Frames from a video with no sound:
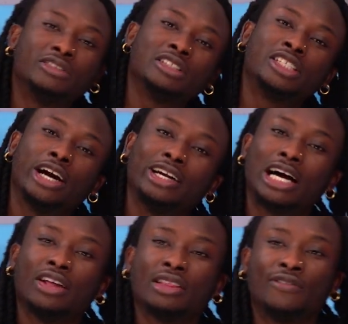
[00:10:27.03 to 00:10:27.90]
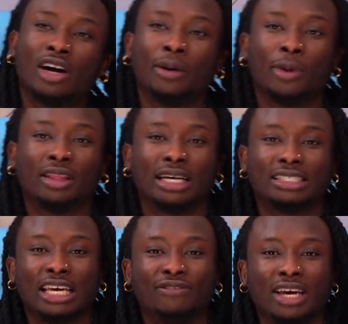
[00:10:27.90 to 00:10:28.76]
to turn down the volume on their
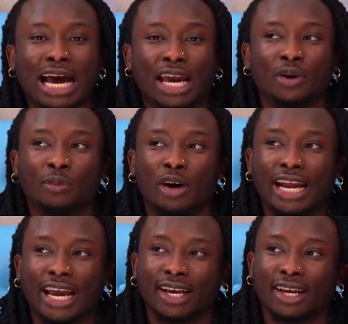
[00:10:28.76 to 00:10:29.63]
TV. Hi, good morning.